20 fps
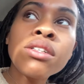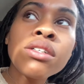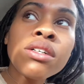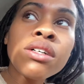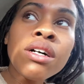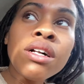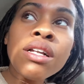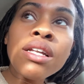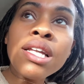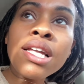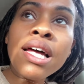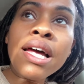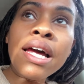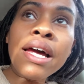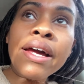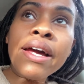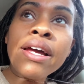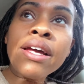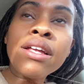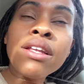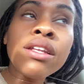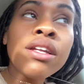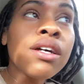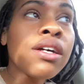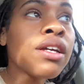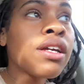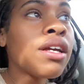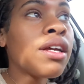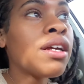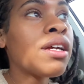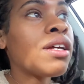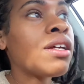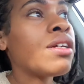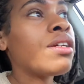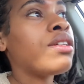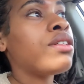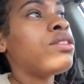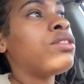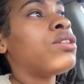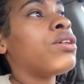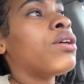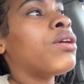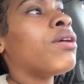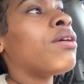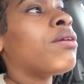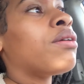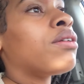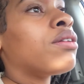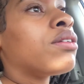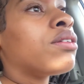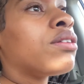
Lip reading: clay looking dirt